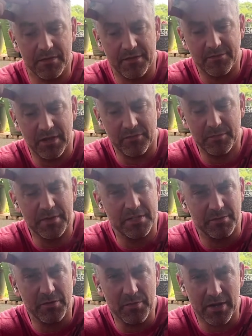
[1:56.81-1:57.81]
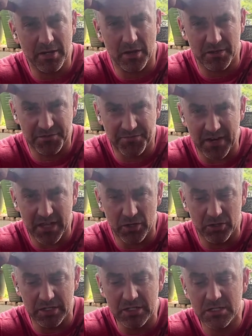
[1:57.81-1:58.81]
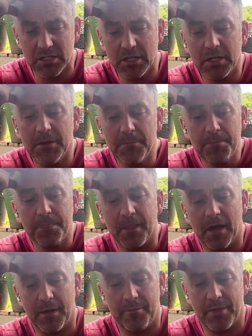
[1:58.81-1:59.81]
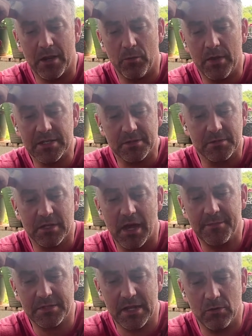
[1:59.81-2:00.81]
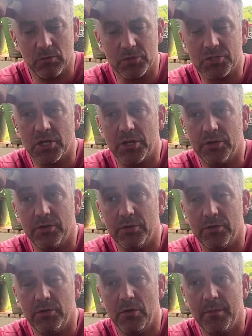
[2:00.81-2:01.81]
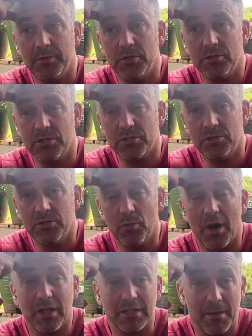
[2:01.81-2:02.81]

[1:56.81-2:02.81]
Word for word: They've given me, some of you might know, those funky hoodies um, that I wear sometimes and also who I'm using to do wild